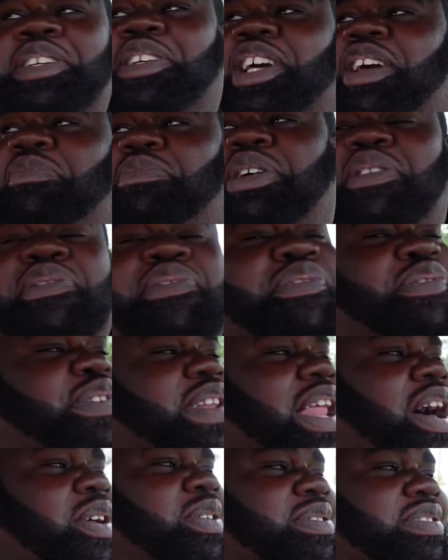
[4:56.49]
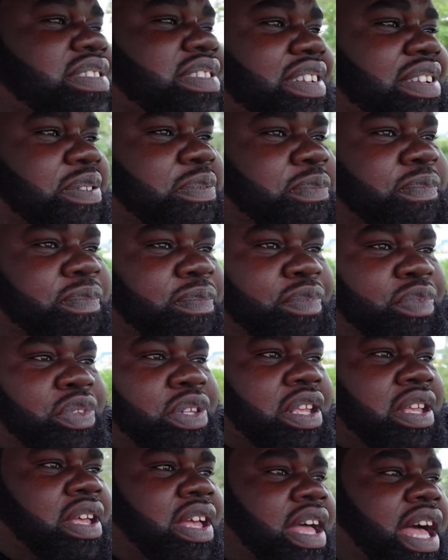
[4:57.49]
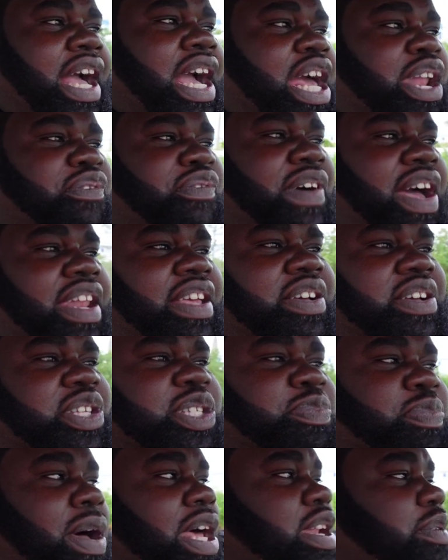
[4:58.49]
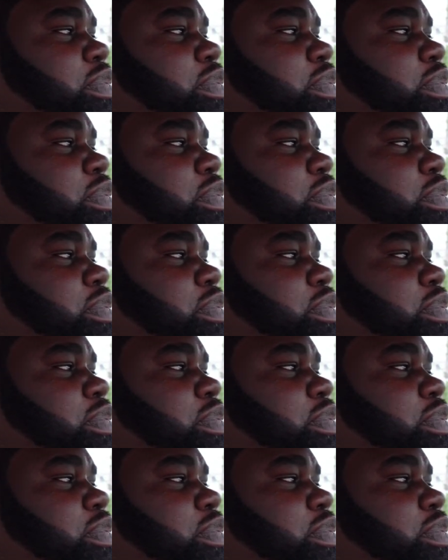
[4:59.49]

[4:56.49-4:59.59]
That been floating. I gotta find a good spot to